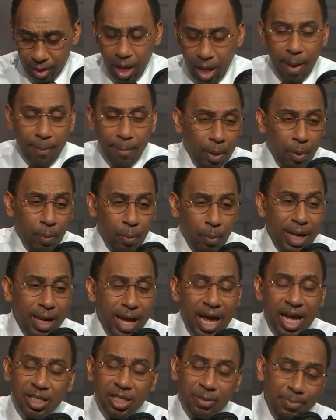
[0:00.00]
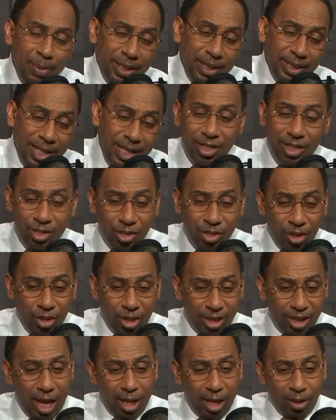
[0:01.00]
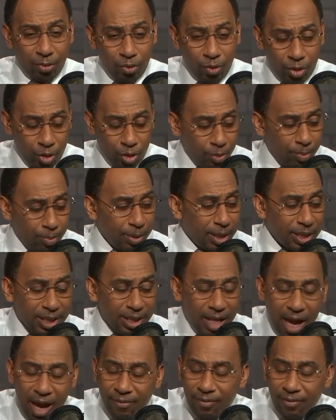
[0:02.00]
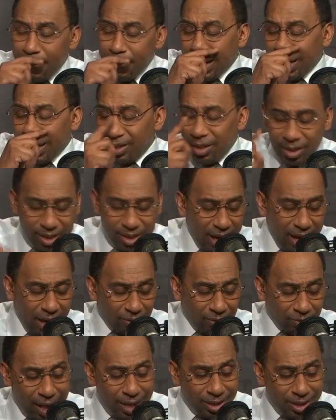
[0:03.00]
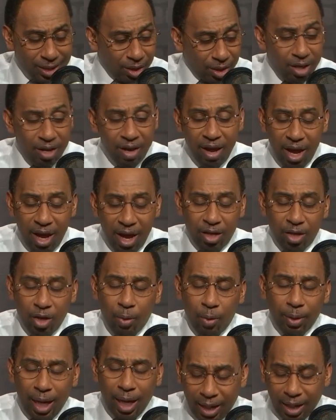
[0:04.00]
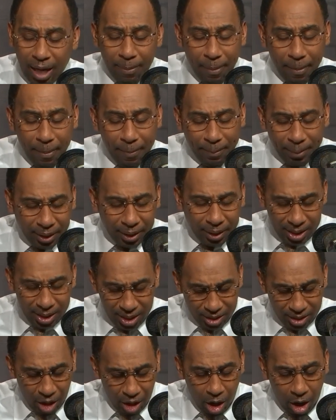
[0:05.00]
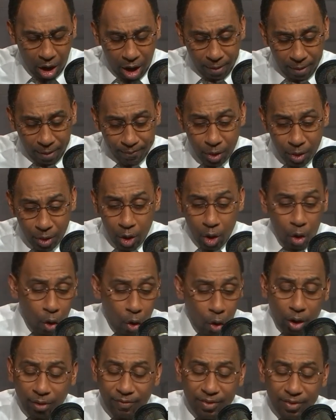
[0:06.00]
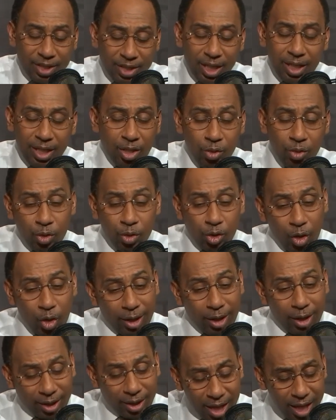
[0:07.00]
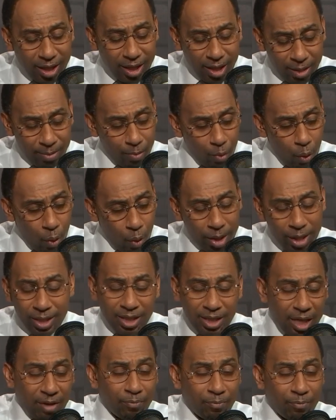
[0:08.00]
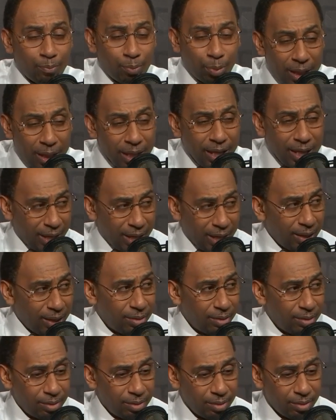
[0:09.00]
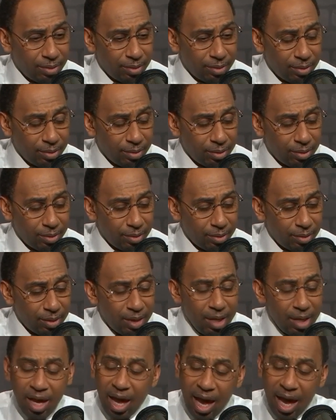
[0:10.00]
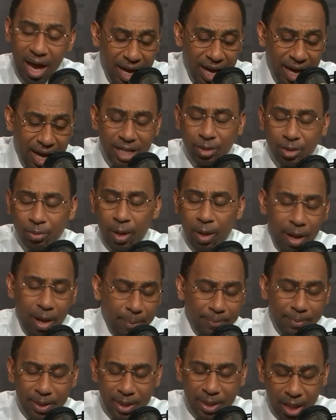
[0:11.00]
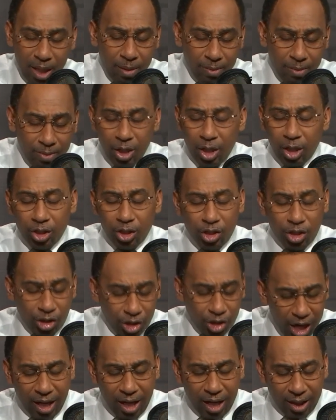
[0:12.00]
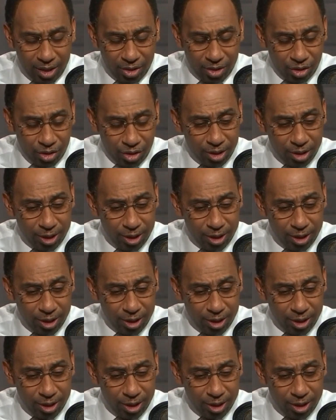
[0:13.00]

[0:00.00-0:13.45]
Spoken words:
But when expectations are saddled on you because everybody looks at our roster and know what our capabilities are, all of a sudden you start thinking more instead of playing. And that's where it becomes a challenge.